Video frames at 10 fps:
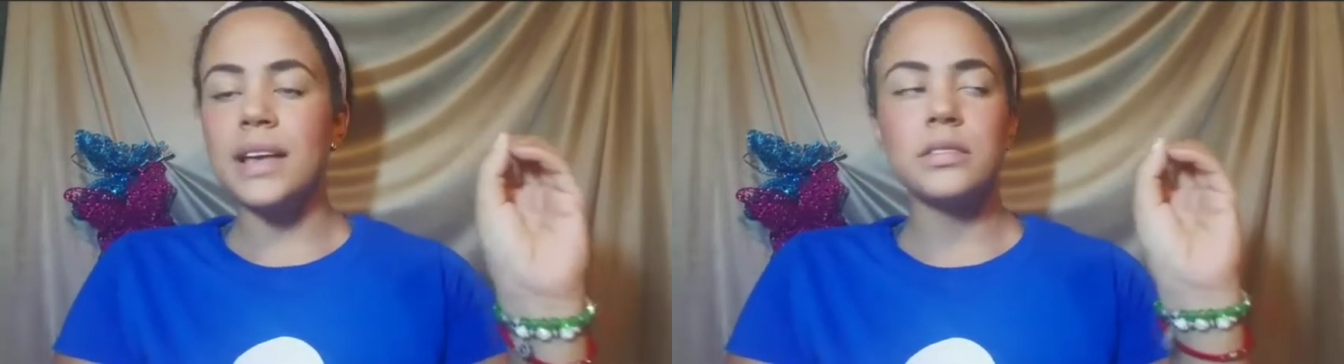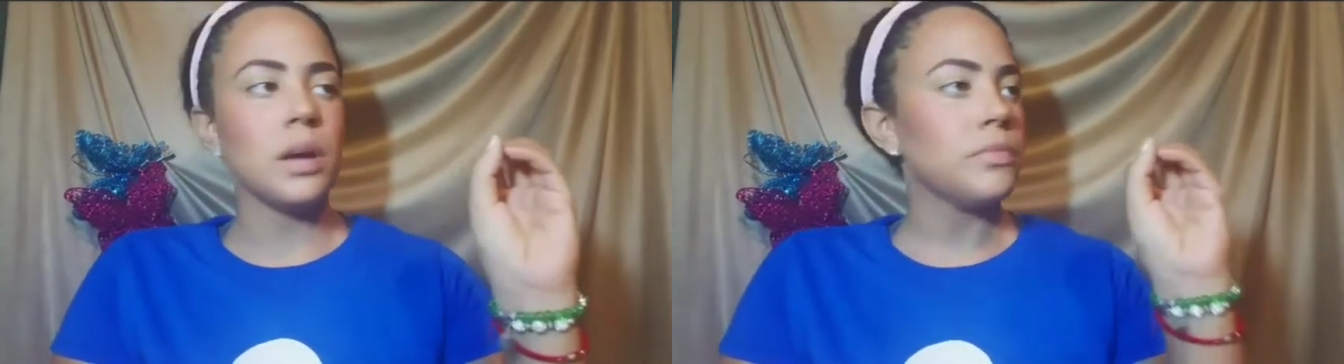
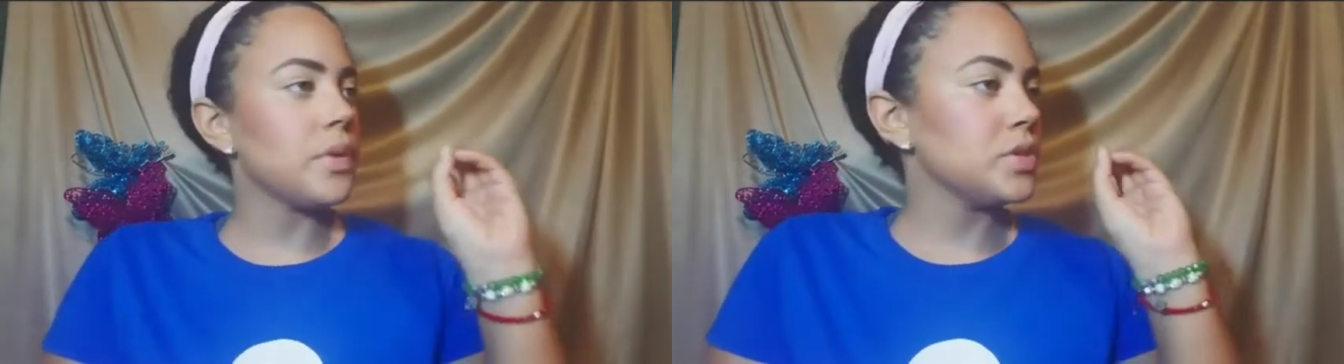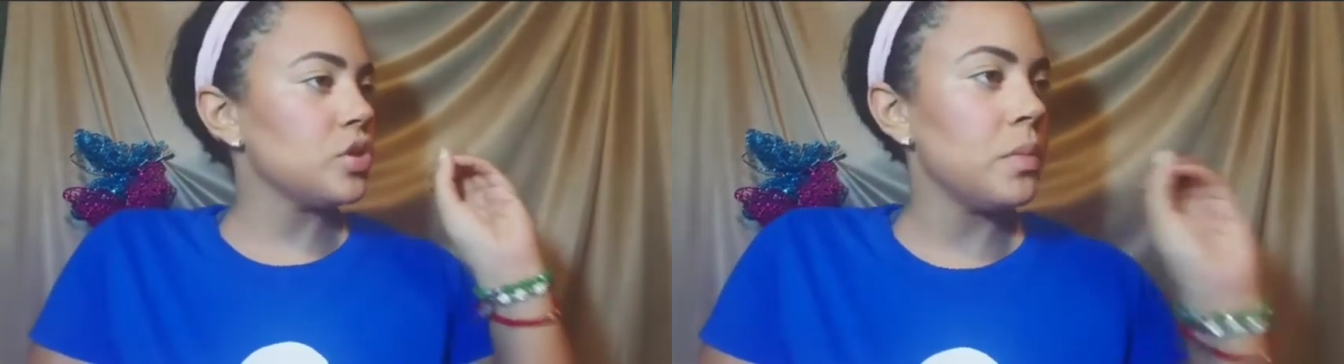has
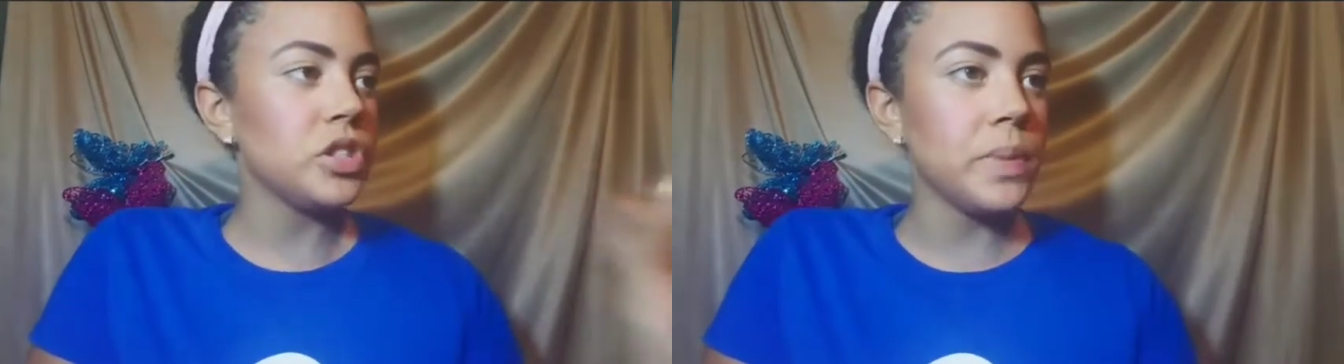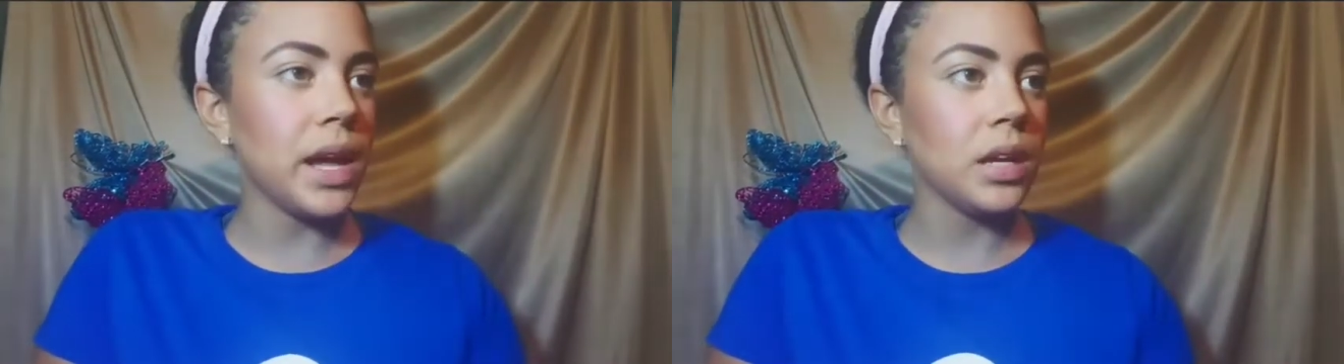come from so
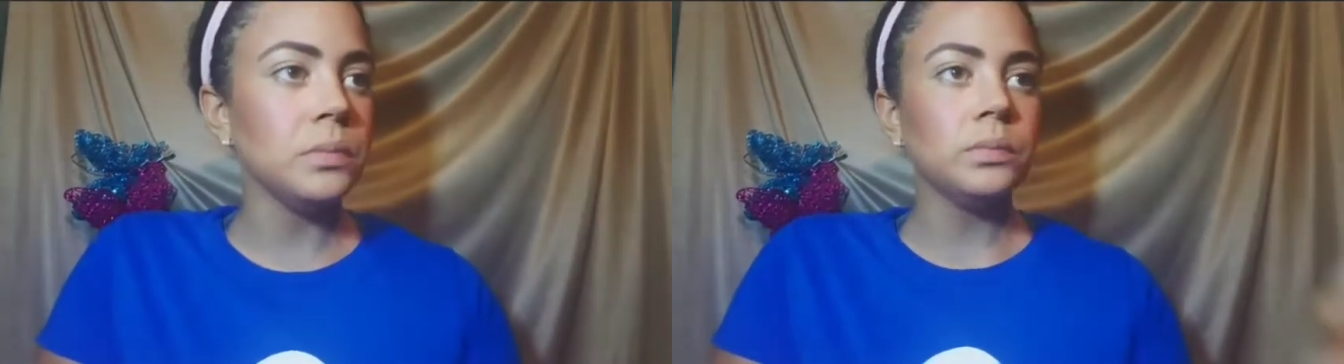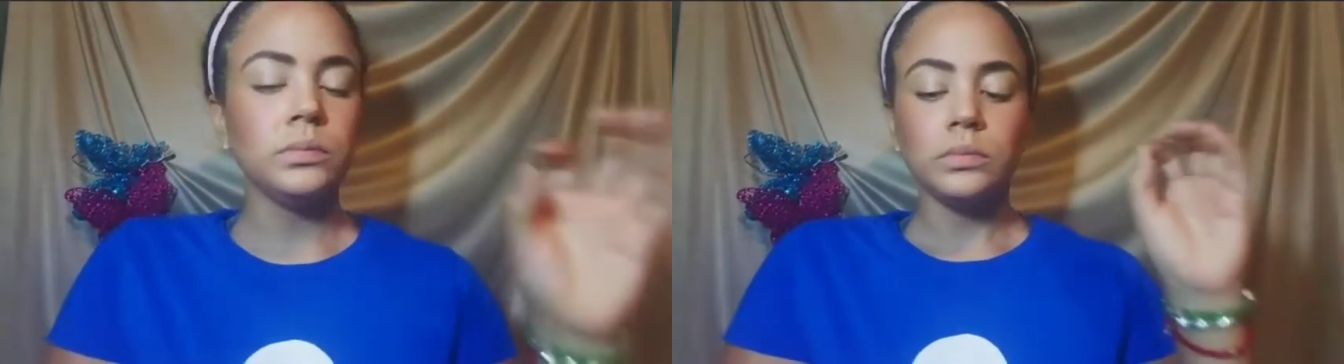much
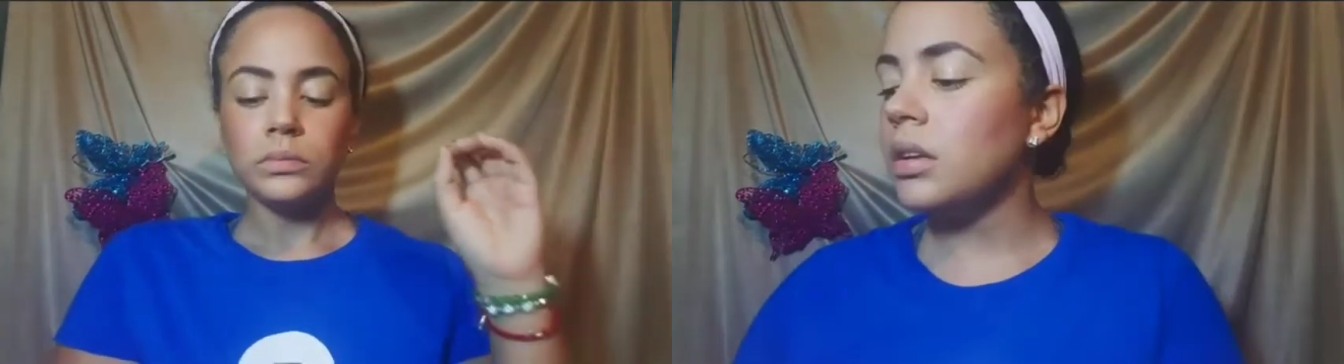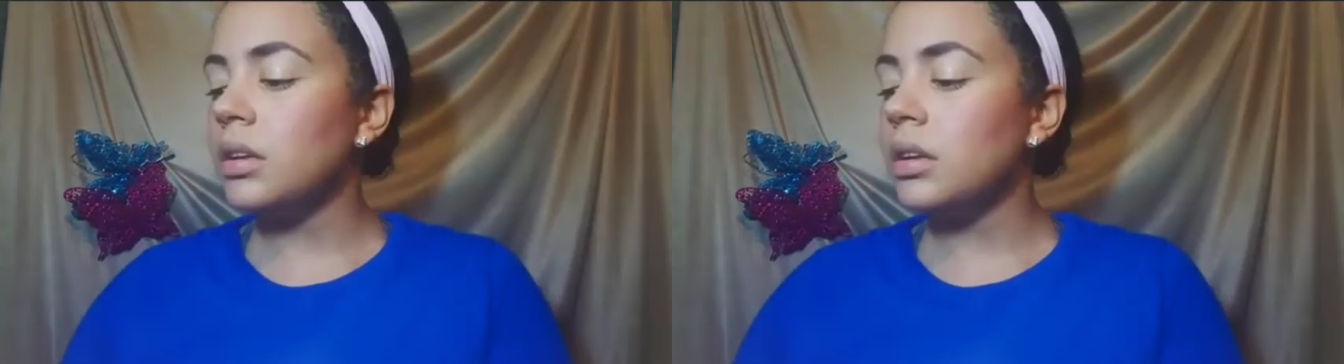pain.
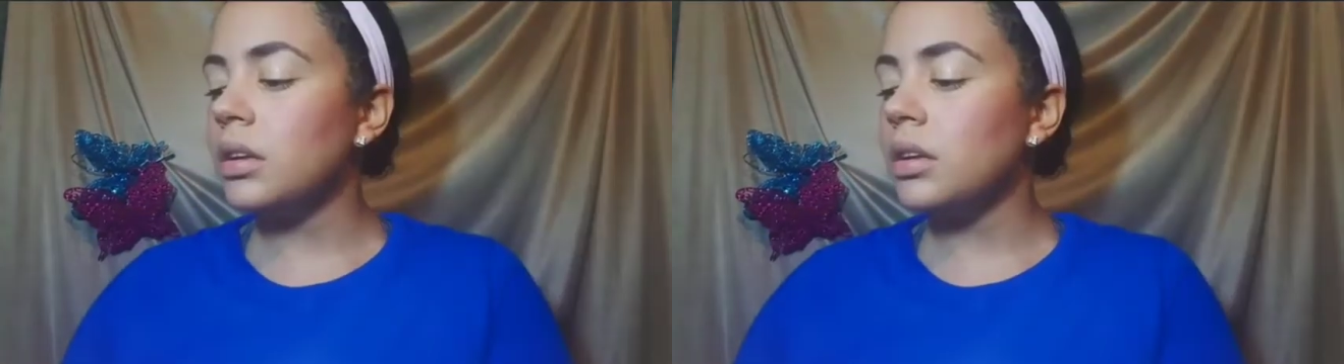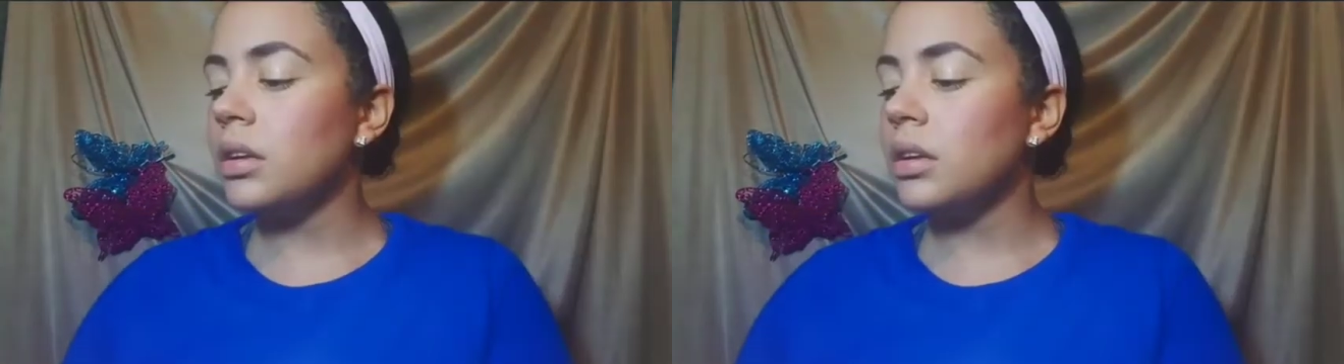
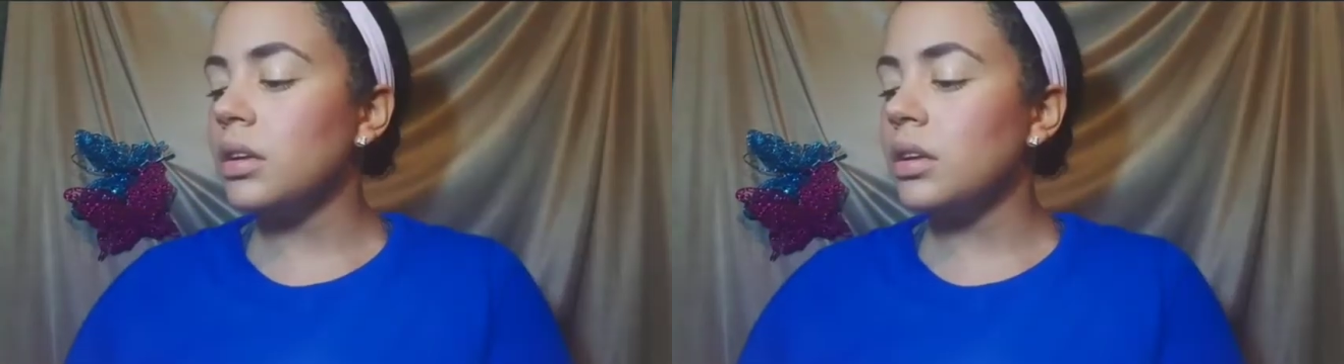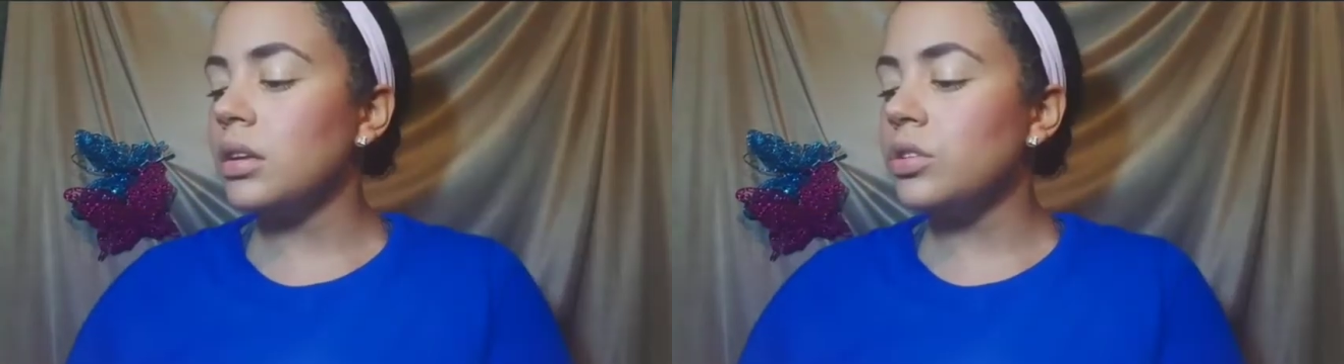
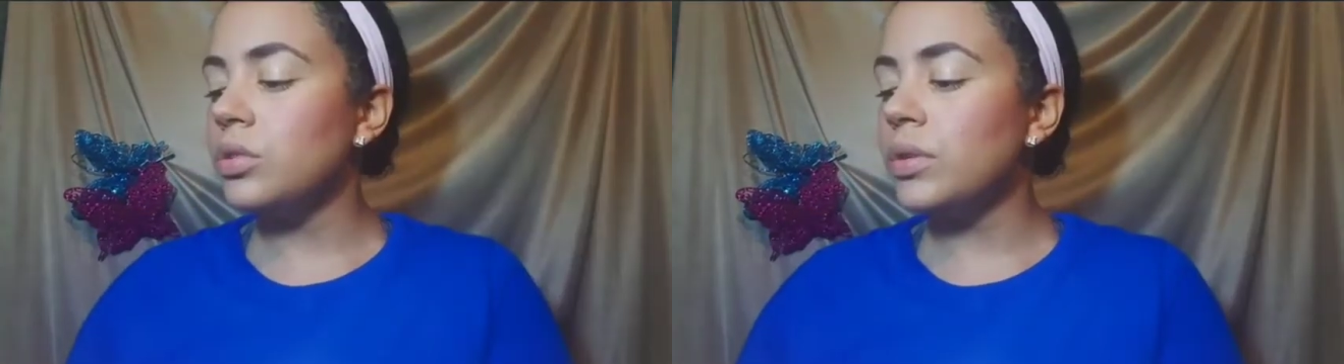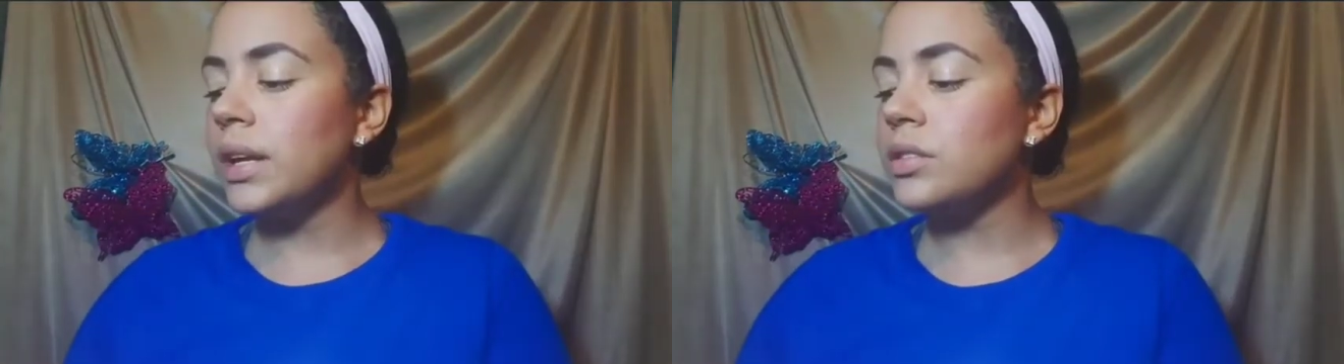
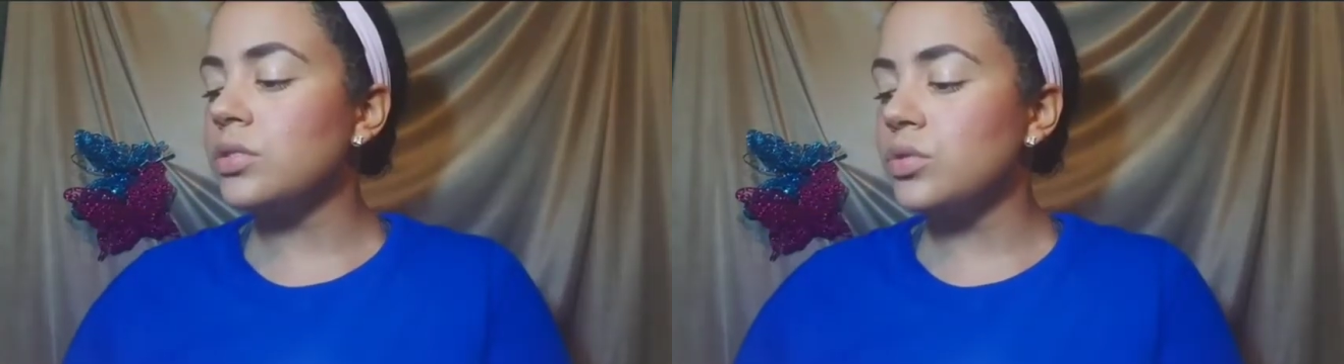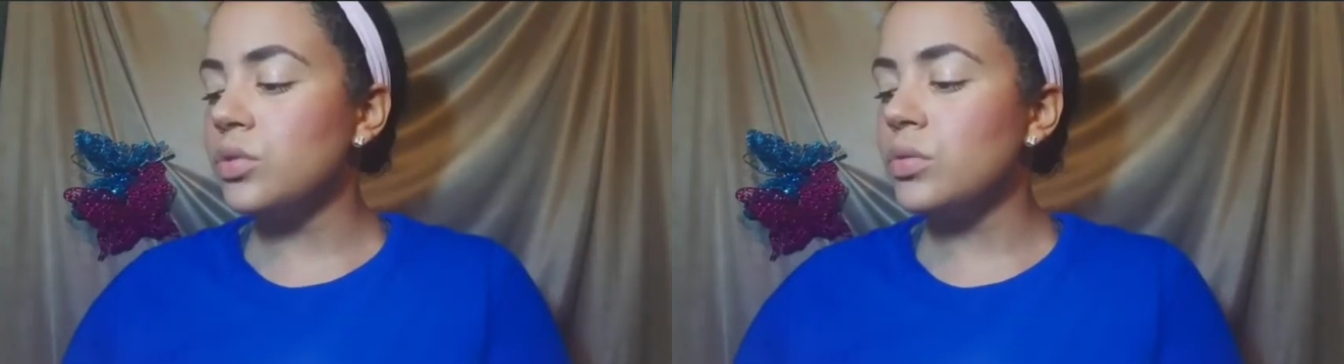You can
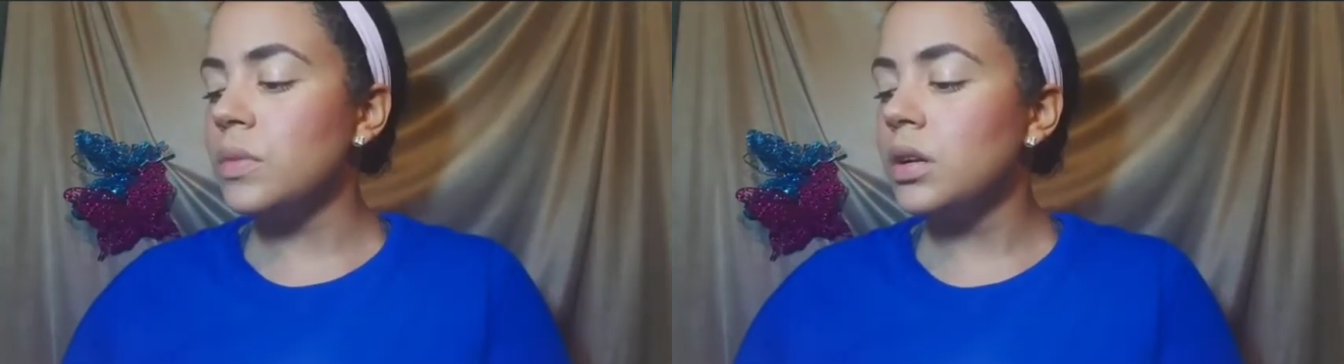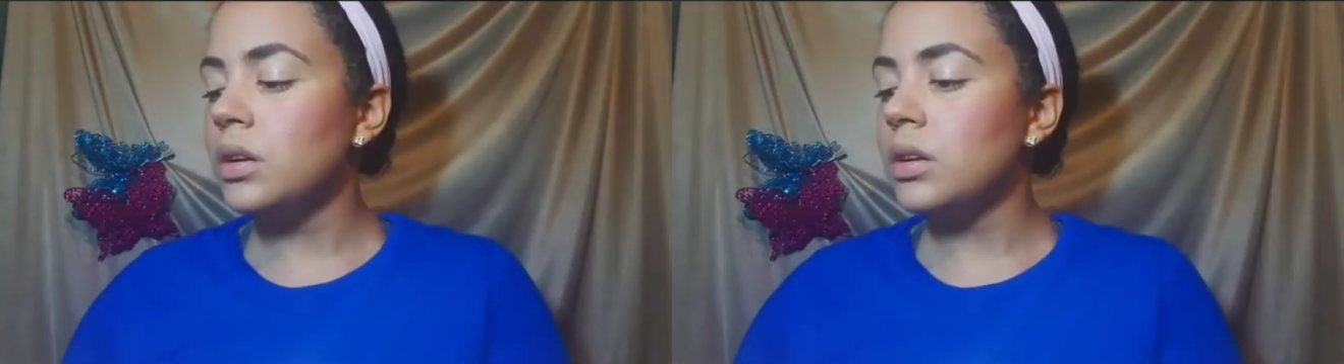
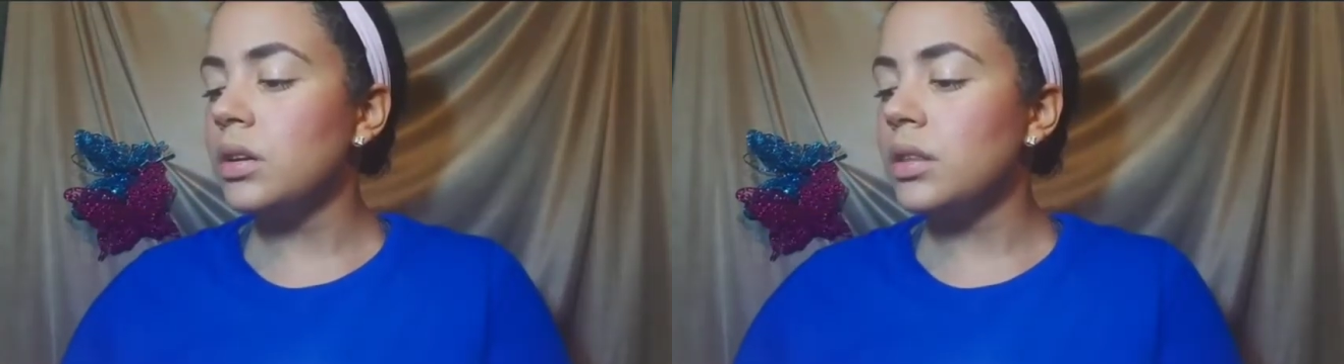assume